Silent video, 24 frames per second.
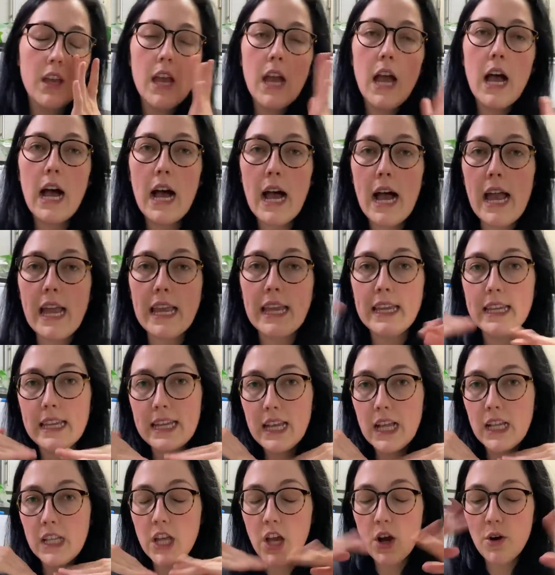hi.
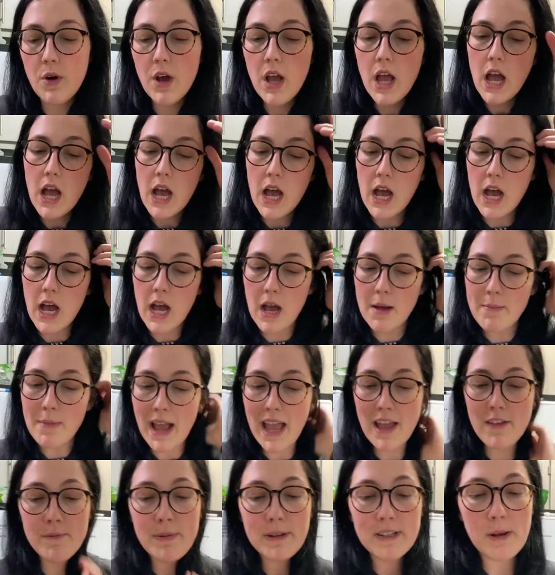Hello.
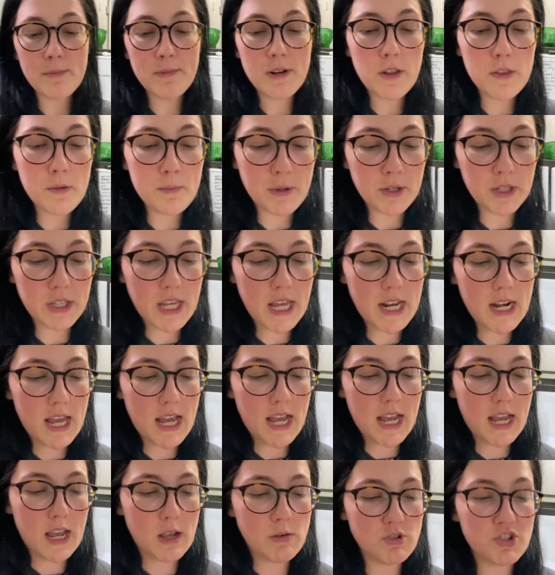I haven't picked up another book yet.
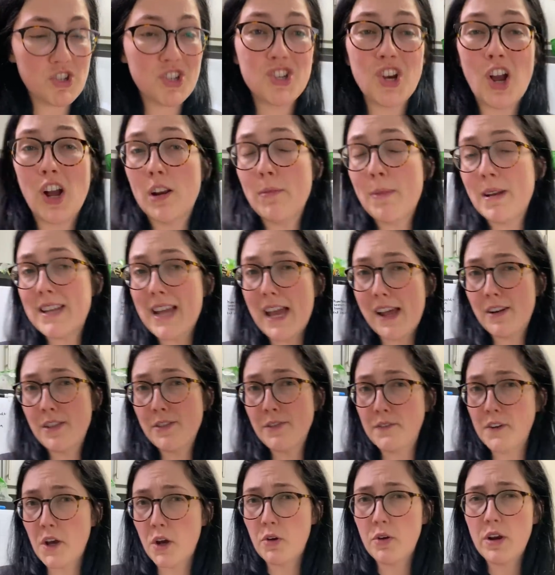I was just talking to my dad on the
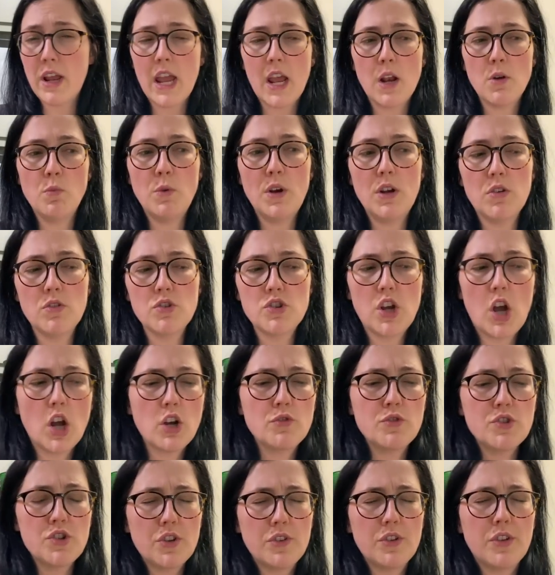phone and we don't talk
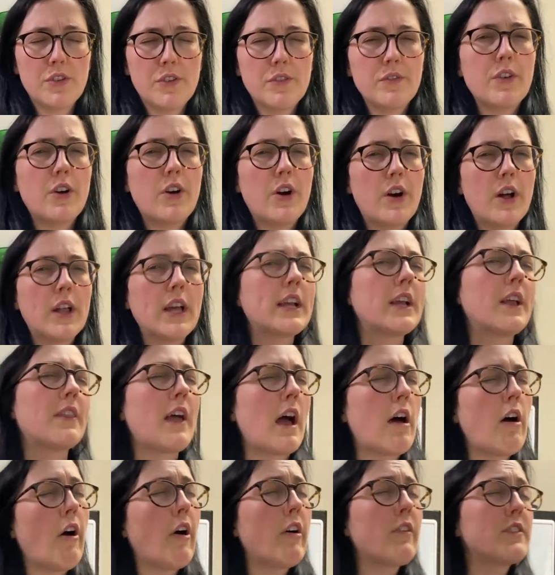to each other like
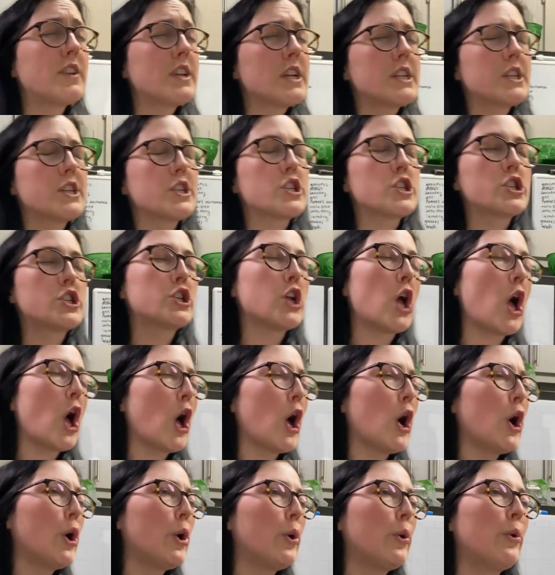that often.
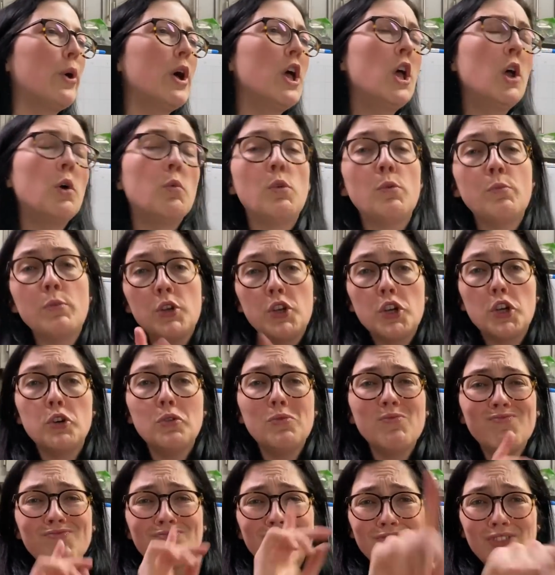So when we
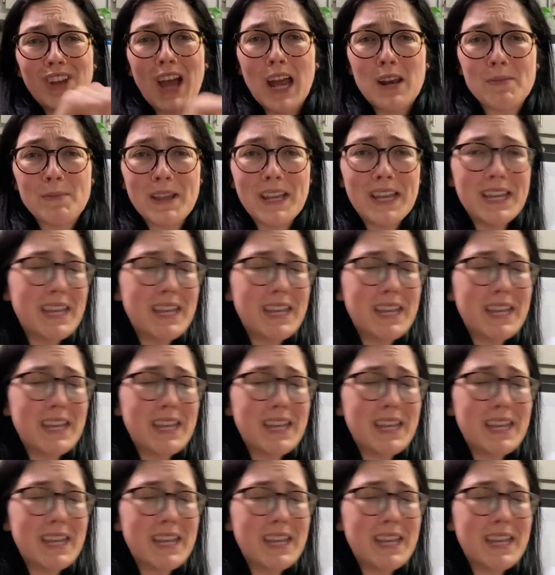do, gotta make it